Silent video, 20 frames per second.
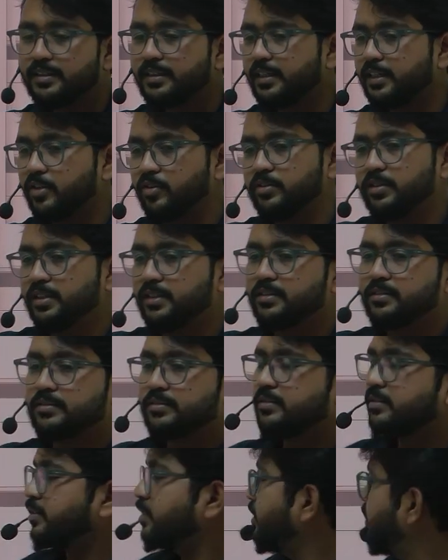Now
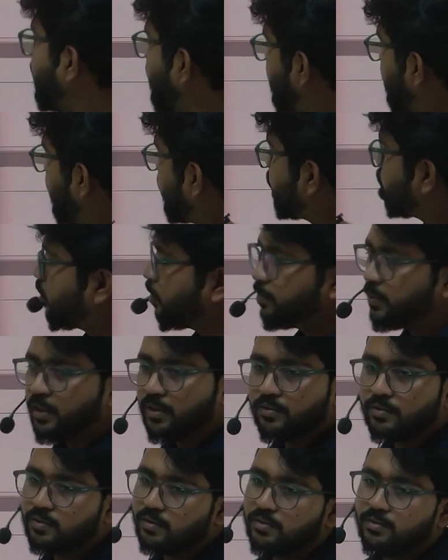this format is
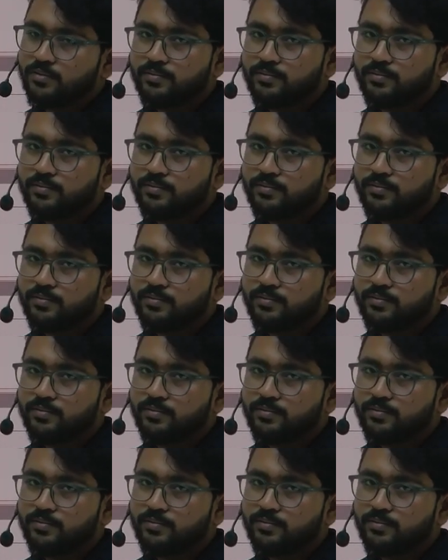good.